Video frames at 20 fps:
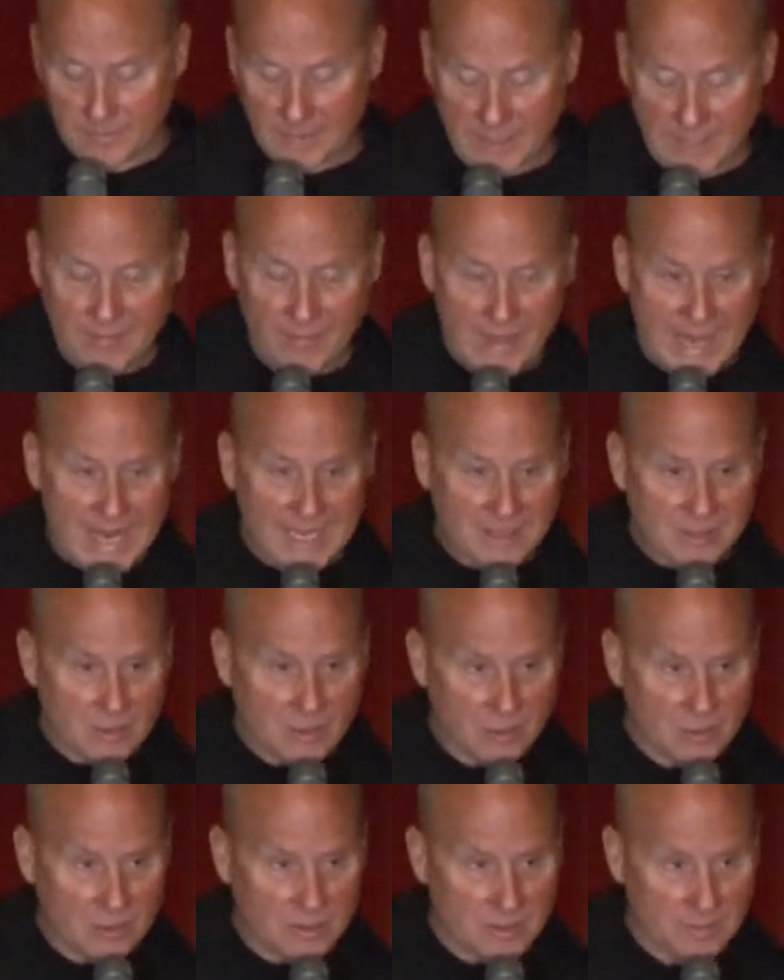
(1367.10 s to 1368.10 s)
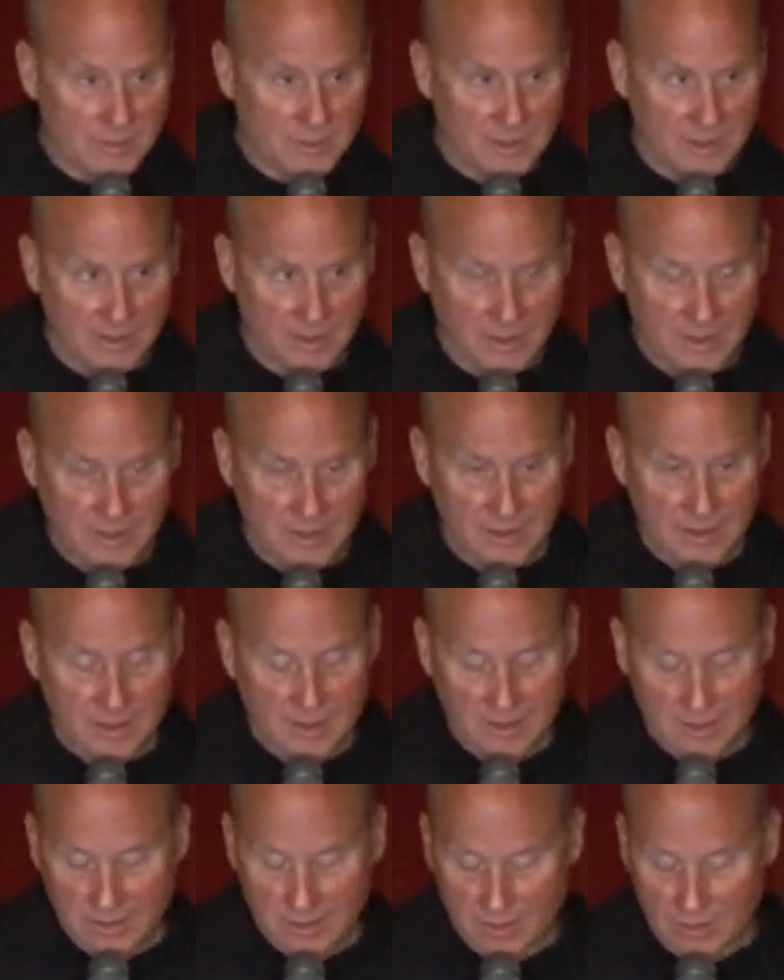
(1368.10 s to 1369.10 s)
and that's ultimately
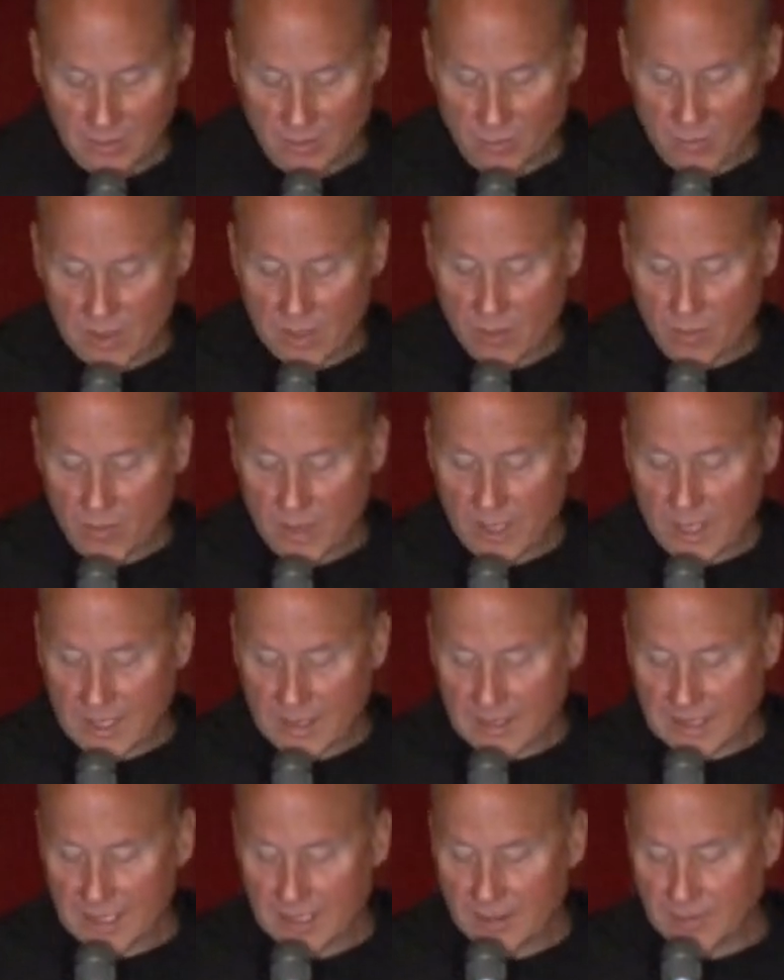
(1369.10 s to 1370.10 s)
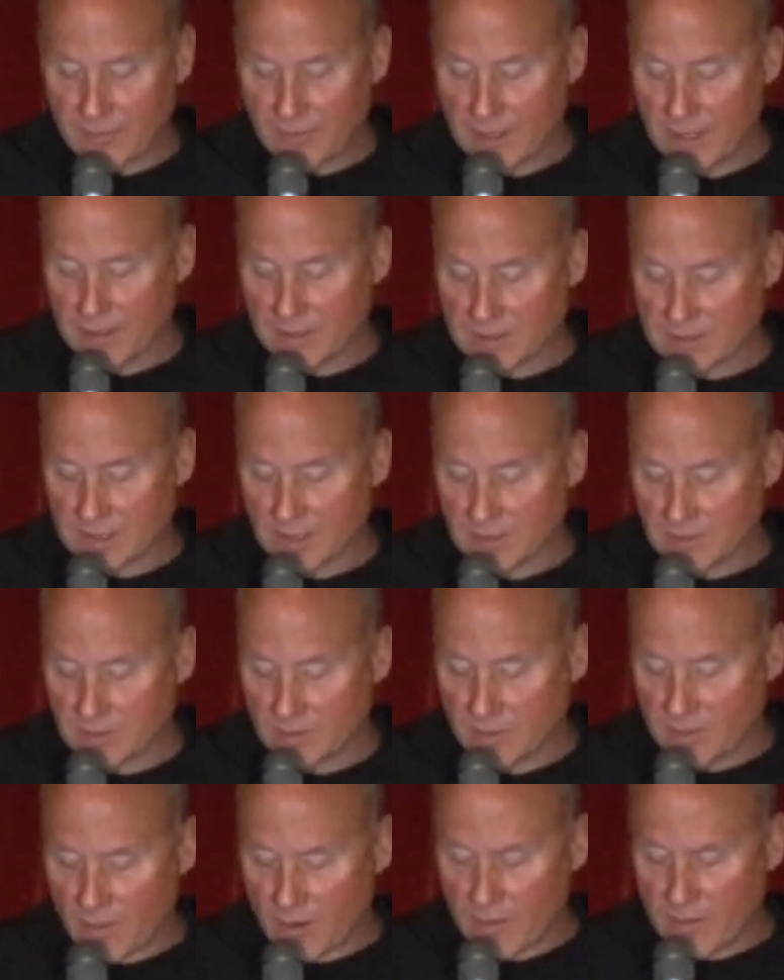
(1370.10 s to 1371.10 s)
where we identify ourselves.
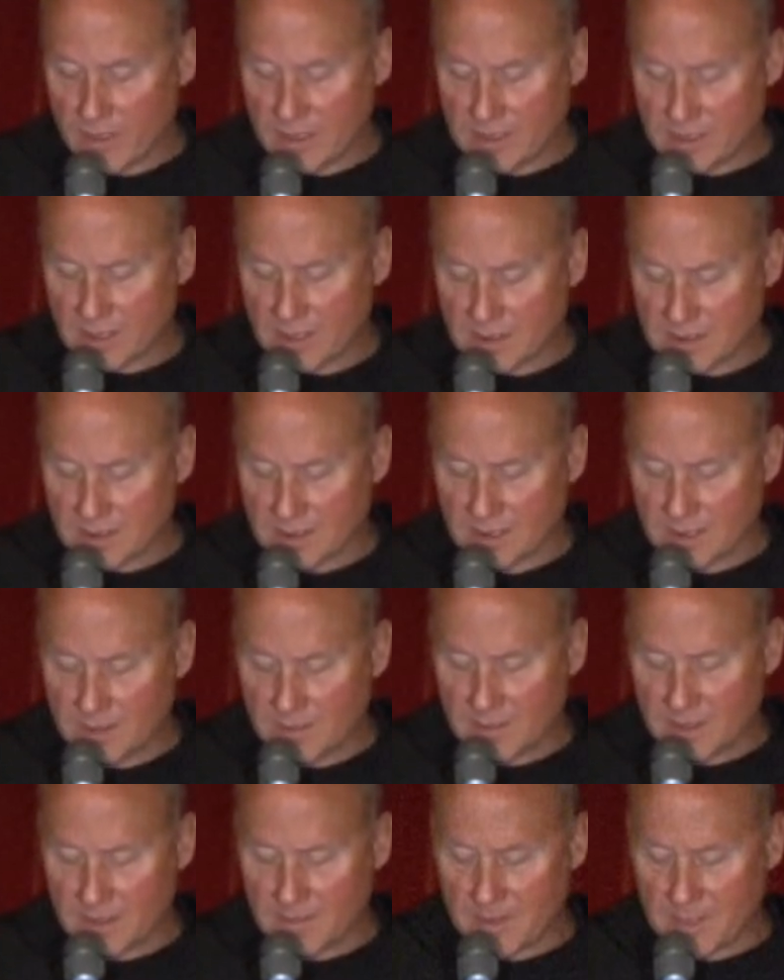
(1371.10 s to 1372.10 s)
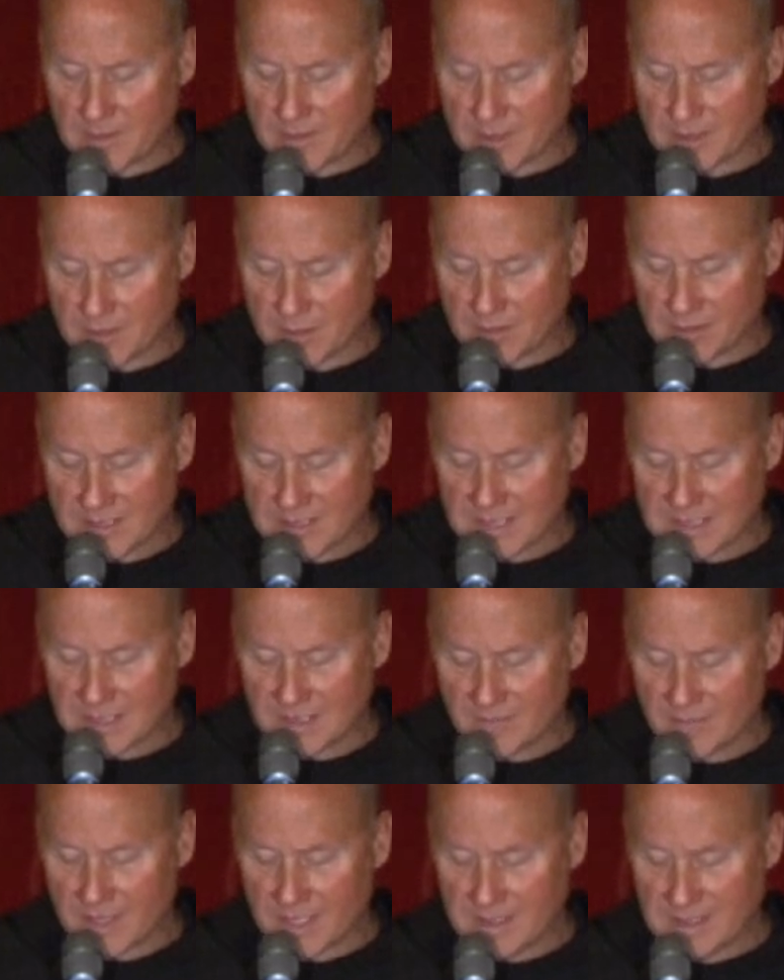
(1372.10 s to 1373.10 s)
We've already talked a little bit about the, our sense
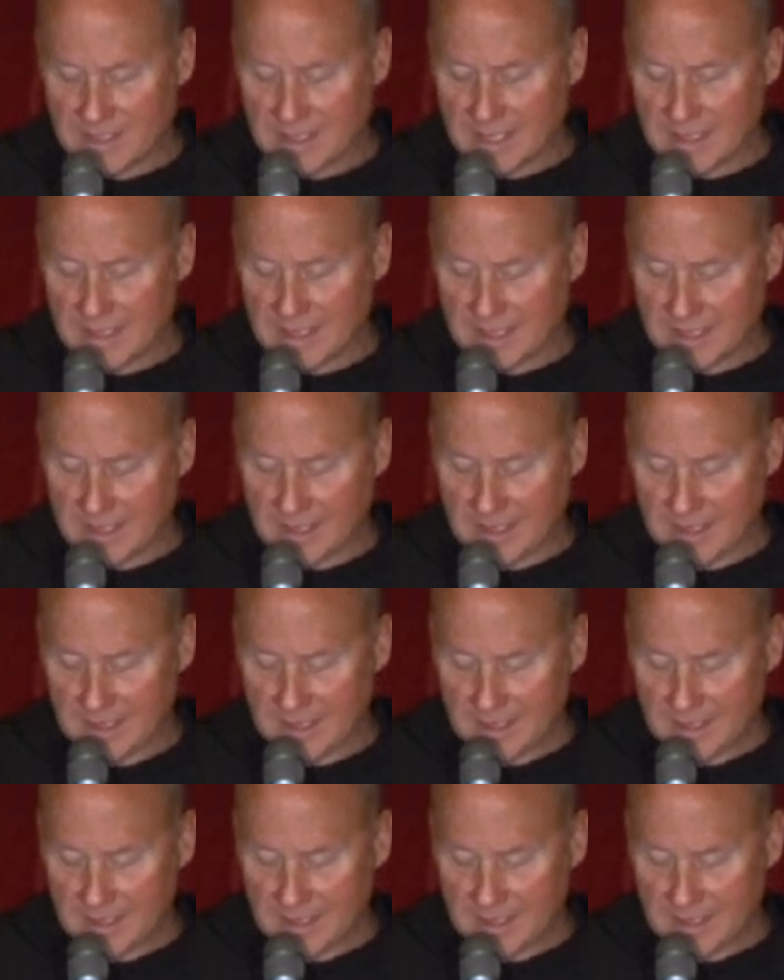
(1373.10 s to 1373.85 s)
of identity.